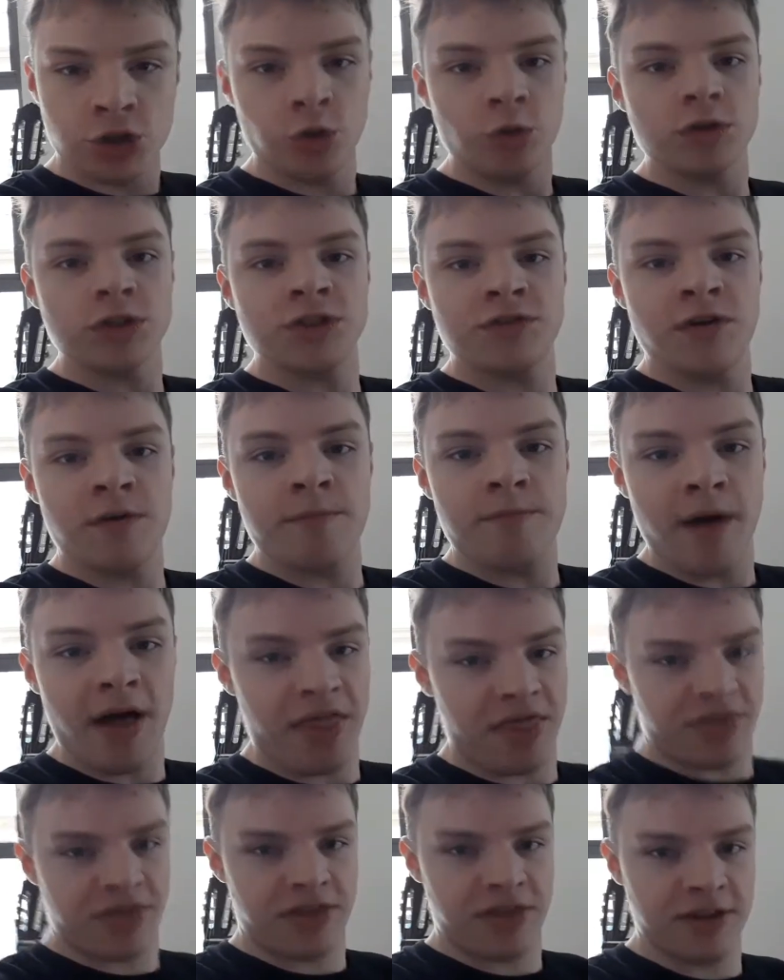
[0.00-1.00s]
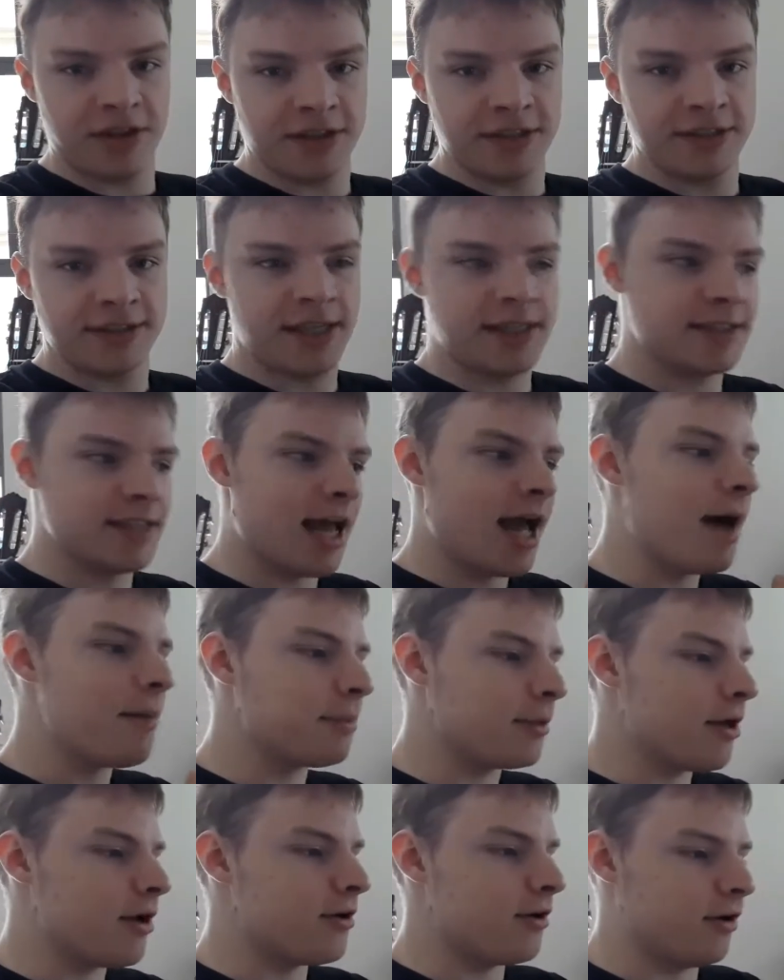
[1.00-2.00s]
short of a month since
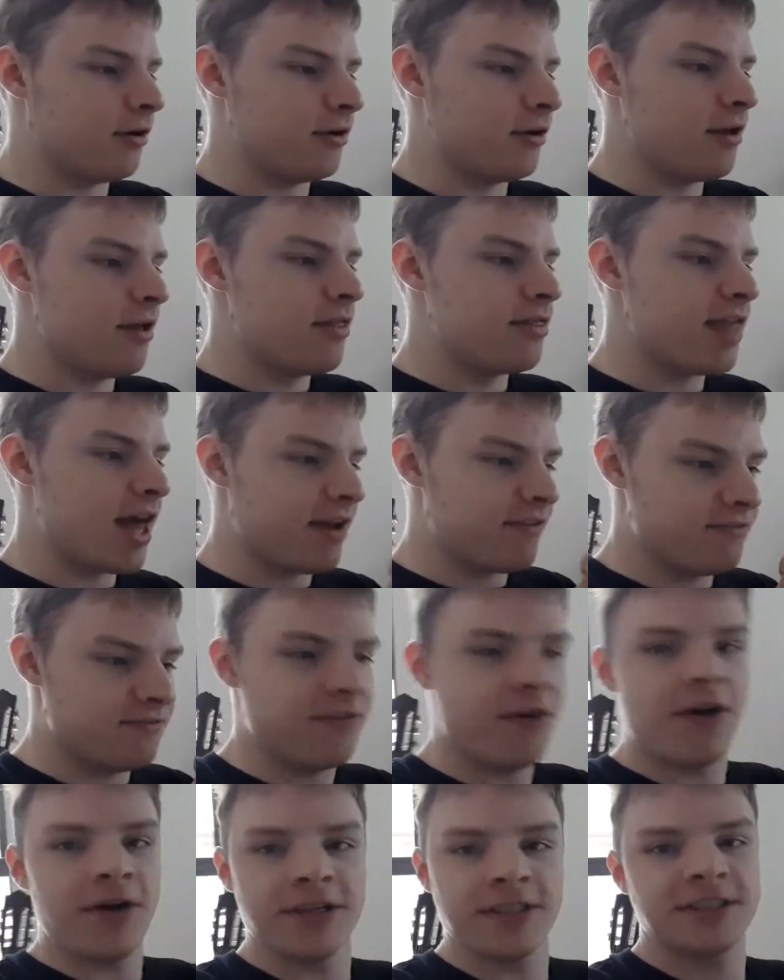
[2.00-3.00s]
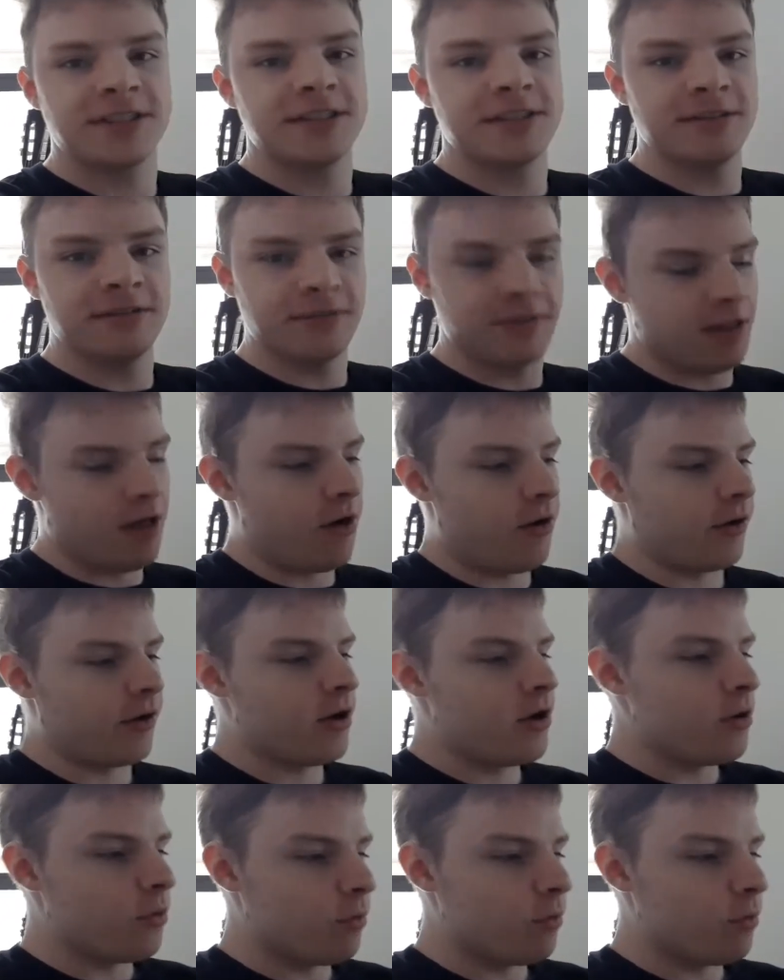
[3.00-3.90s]
I uploaded that first vlog.